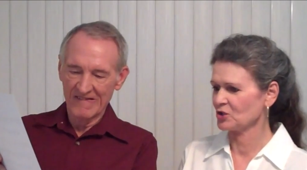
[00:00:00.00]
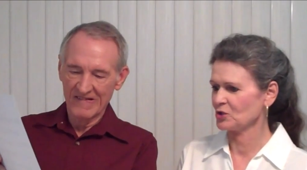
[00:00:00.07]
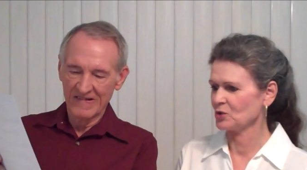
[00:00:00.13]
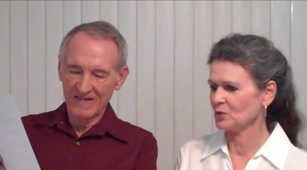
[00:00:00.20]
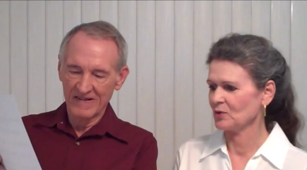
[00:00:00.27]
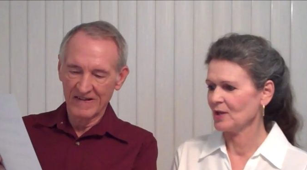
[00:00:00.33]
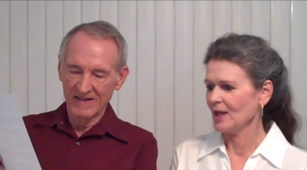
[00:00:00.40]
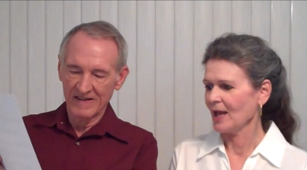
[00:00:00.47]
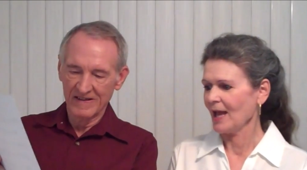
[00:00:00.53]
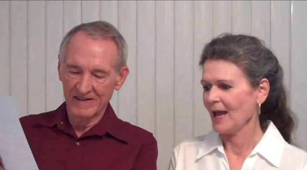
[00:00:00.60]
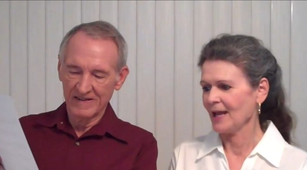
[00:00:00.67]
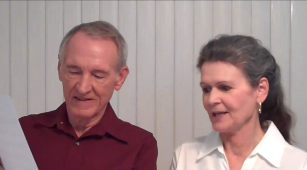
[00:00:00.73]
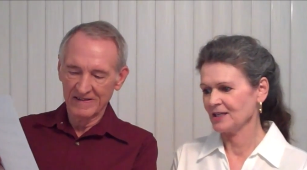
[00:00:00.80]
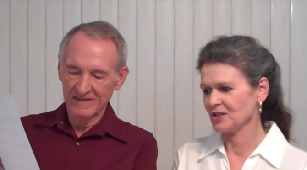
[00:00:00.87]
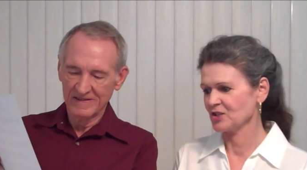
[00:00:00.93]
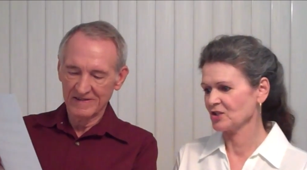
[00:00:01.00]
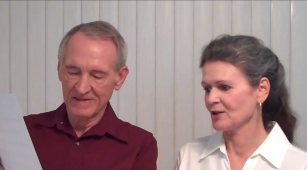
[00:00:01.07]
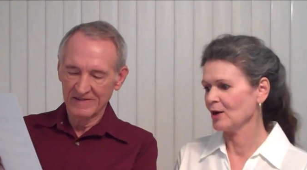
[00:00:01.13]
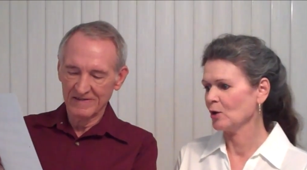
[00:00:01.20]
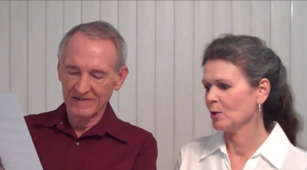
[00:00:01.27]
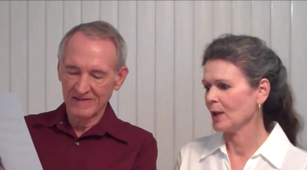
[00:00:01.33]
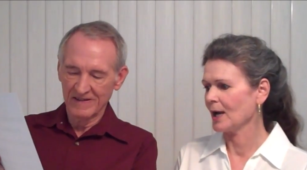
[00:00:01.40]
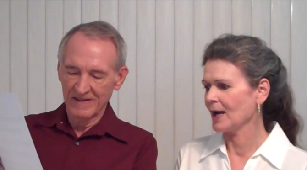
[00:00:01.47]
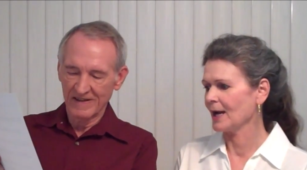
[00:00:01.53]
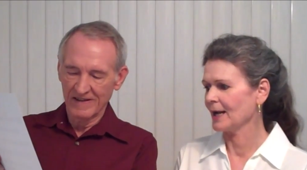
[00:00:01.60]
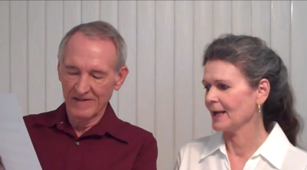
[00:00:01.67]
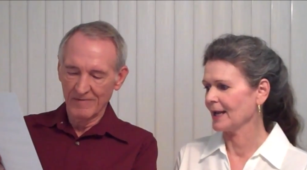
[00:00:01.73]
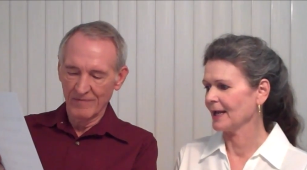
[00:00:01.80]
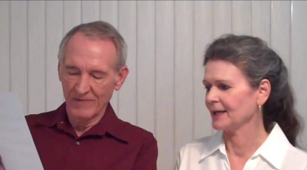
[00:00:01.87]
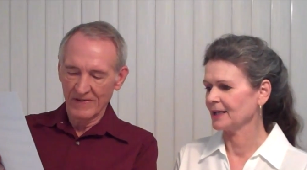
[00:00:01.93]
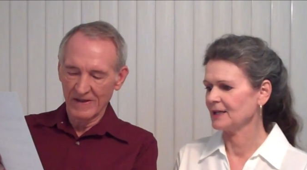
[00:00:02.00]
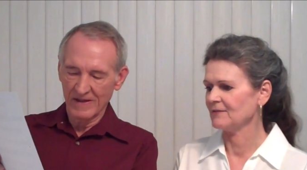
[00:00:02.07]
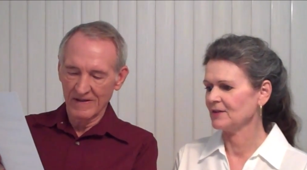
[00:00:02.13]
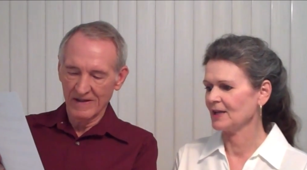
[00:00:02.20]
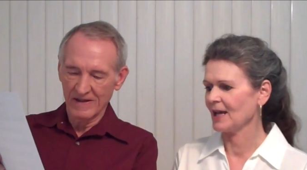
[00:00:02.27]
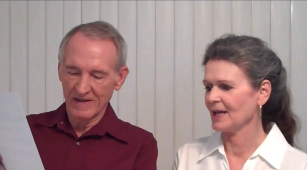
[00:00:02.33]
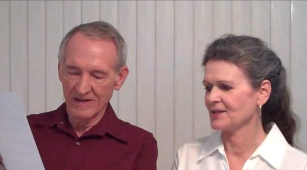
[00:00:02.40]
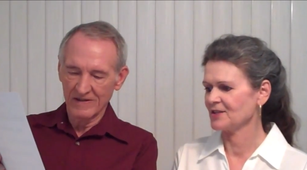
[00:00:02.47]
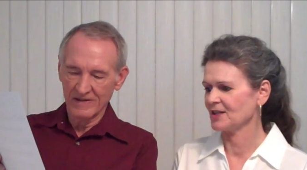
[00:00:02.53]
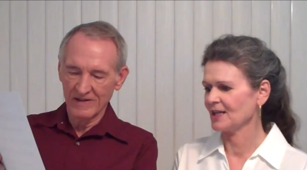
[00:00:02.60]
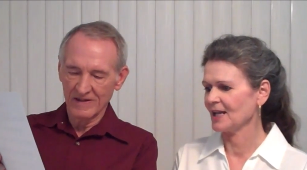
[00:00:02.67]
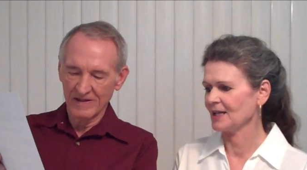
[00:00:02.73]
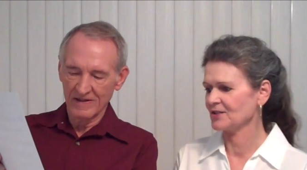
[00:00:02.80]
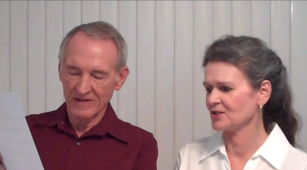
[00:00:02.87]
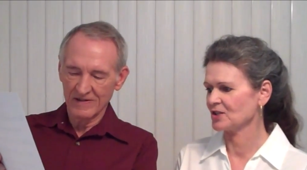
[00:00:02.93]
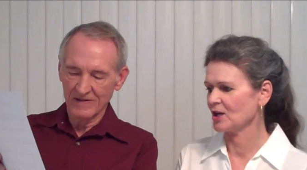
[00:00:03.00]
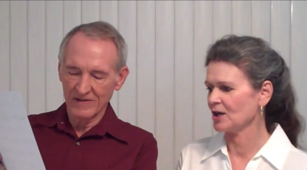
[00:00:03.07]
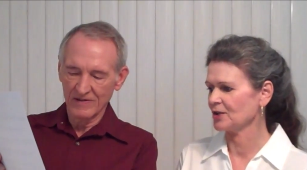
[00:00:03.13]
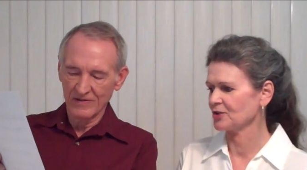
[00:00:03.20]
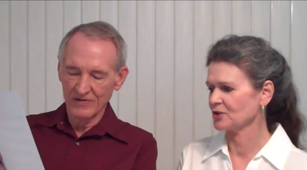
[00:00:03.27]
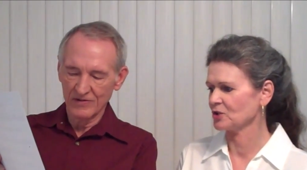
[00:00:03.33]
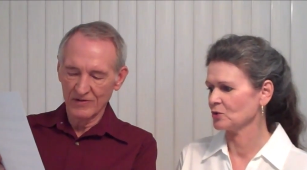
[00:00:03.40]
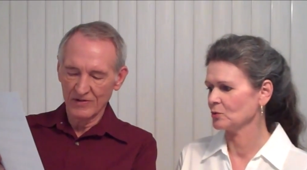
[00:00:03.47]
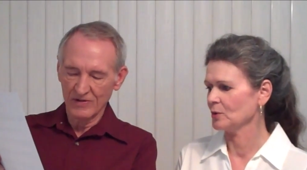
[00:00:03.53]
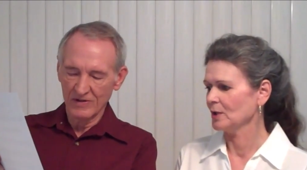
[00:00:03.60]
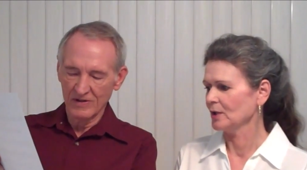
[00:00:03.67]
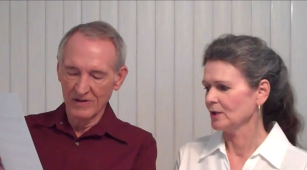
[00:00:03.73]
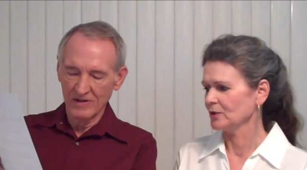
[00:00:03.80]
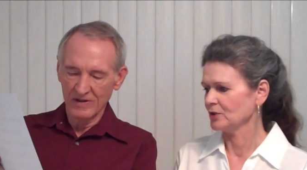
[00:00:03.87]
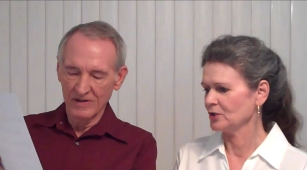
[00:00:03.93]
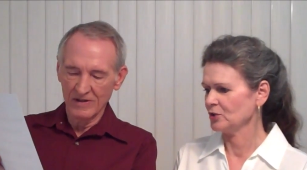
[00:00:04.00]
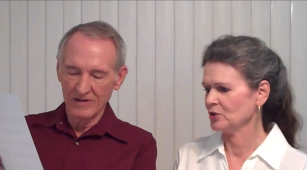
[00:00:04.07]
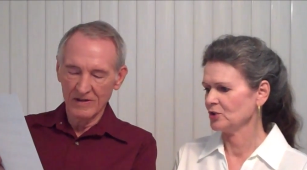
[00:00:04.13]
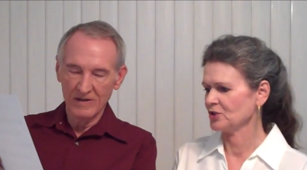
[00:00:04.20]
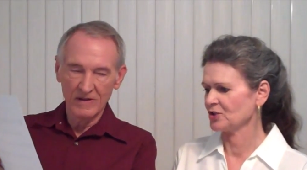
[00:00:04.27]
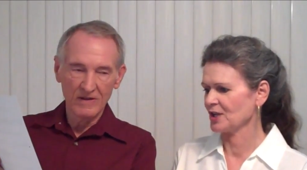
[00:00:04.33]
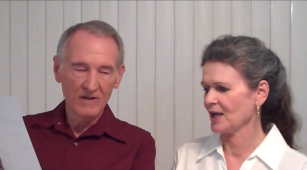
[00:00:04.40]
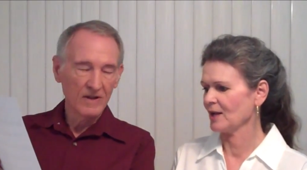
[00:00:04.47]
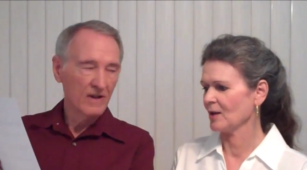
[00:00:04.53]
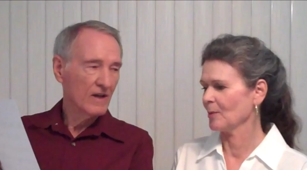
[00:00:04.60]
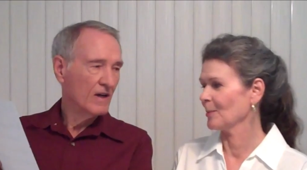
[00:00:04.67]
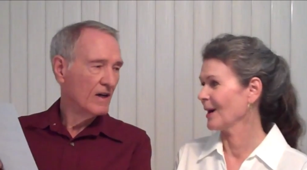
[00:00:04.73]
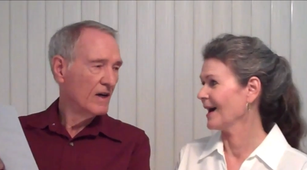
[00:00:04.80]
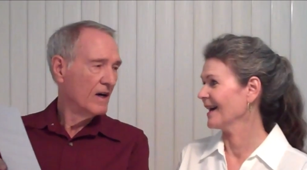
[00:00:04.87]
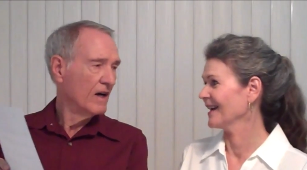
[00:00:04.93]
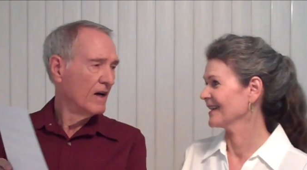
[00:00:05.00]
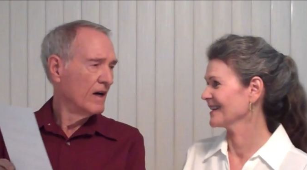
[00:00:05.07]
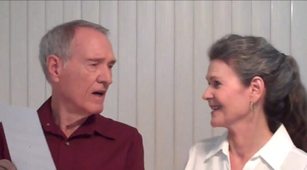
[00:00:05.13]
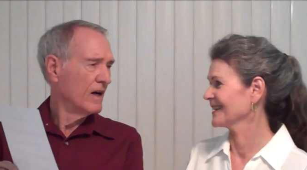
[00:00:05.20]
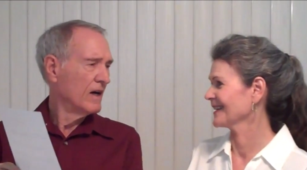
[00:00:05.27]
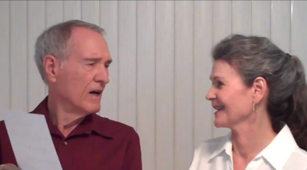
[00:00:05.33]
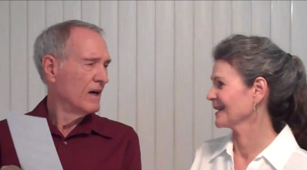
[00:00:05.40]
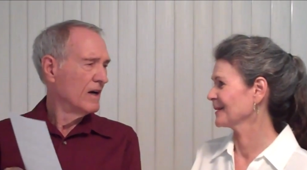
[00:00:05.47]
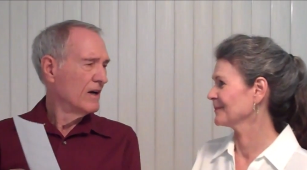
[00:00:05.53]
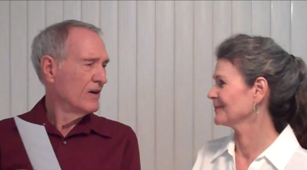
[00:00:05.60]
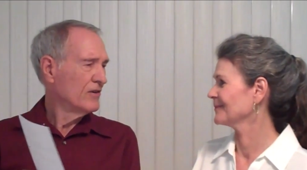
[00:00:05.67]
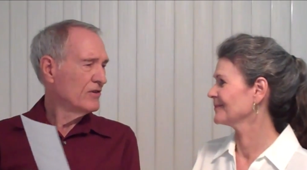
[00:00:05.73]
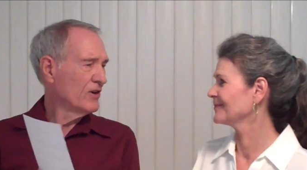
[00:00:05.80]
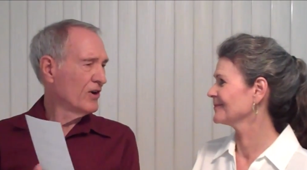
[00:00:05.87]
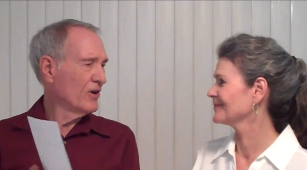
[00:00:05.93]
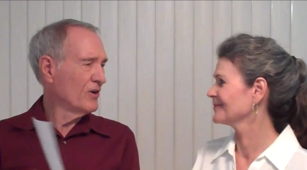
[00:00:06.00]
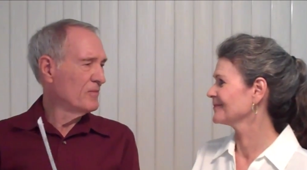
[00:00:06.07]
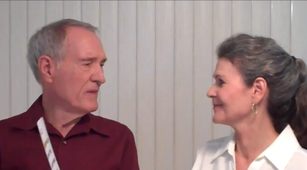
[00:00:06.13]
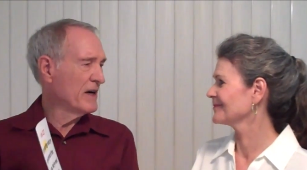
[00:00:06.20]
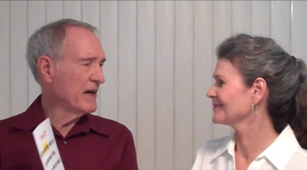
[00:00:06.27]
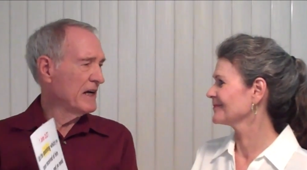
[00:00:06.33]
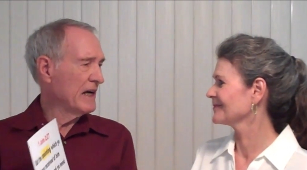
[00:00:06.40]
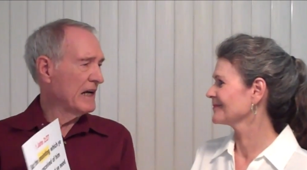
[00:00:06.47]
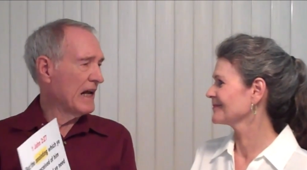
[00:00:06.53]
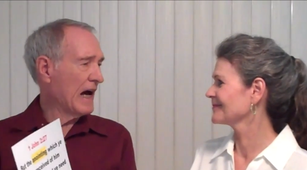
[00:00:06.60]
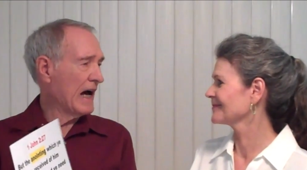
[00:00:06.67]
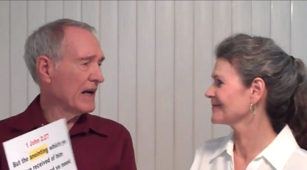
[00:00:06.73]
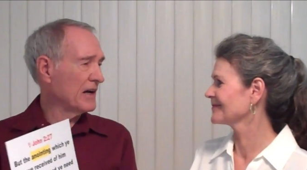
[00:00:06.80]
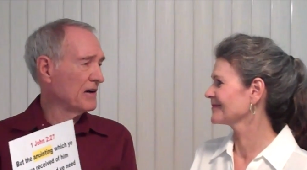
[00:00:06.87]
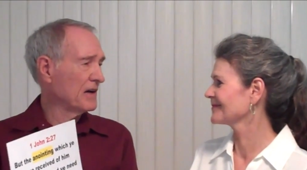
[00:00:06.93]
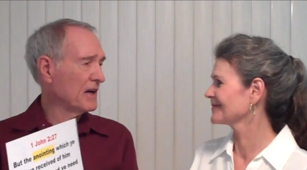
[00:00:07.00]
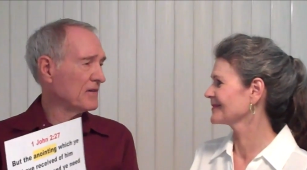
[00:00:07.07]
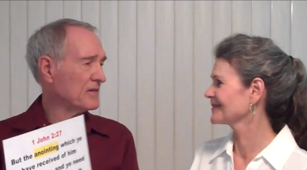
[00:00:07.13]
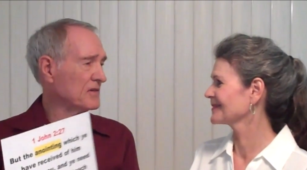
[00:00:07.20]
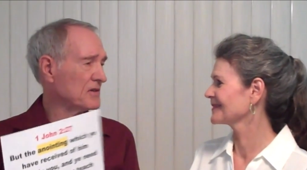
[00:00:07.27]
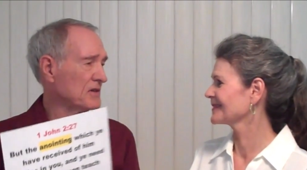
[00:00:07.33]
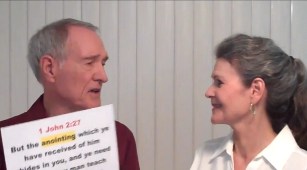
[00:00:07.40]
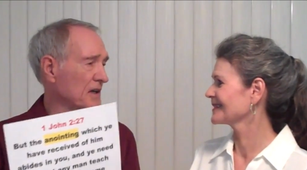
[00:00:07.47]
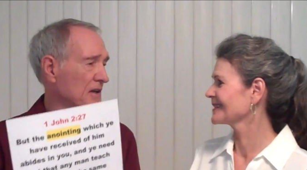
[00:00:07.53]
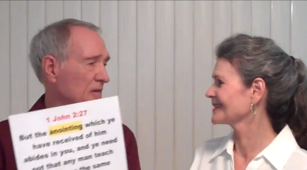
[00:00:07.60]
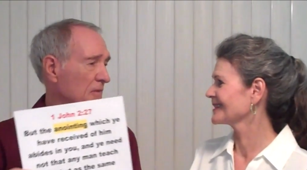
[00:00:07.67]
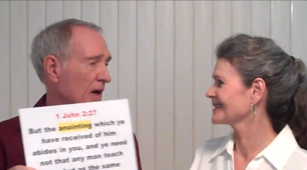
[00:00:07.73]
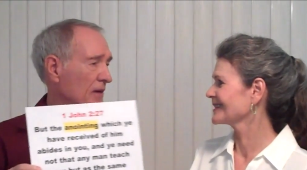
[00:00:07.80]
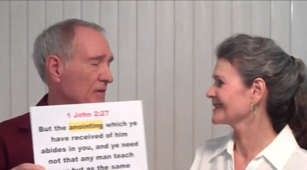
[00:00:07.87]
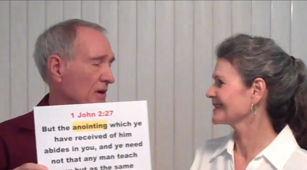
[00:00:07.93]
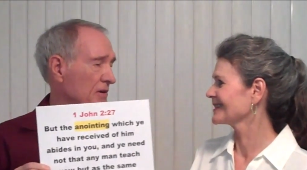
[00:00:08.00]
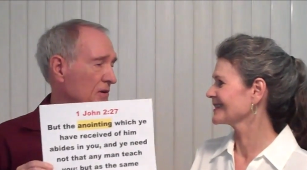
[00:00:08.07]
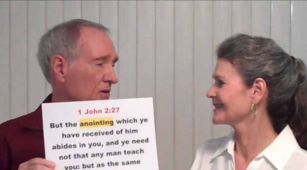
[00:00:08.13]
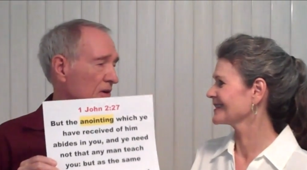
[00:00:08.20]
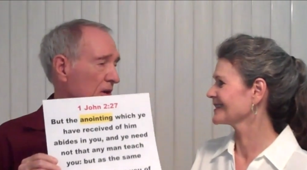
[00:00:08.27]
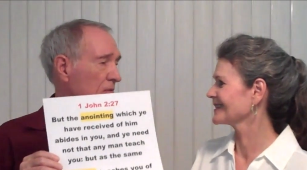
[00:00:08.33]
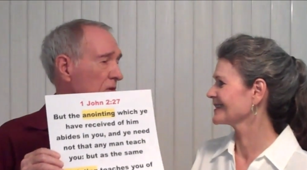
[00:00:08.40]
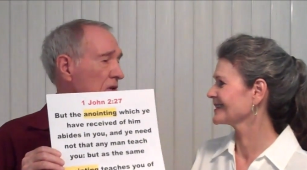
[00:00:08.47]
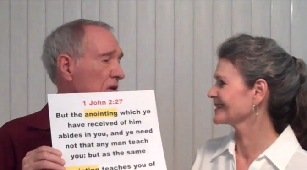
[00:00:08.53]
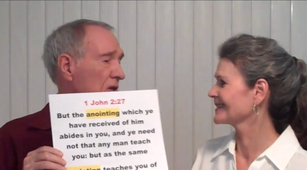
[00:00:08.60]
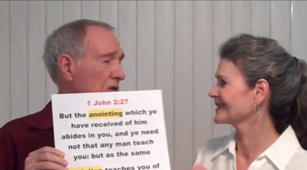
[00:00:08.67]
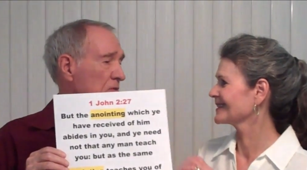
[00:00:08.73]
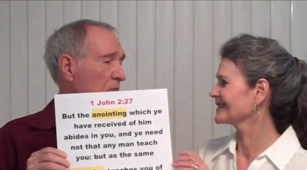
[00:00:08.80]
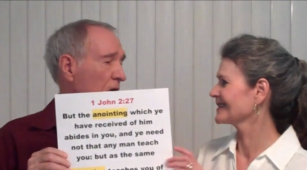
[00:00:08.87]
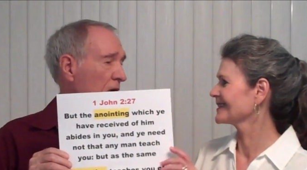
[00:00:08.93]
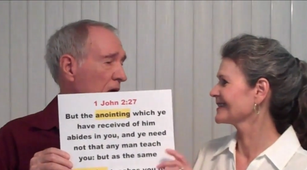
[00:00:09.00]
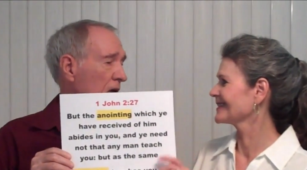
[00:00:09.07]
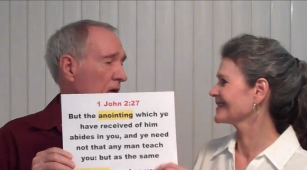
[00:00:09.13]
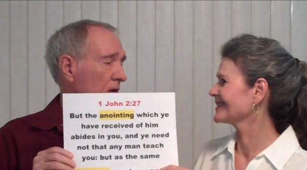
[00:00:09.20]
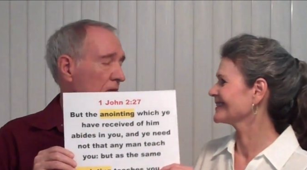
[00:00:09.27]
Speaker 1: truth, and is no lie, and even as it has taught you, ye shall abide in him.
Speaker 2: You mean I don't have to study the Bible? The anointing will teach me?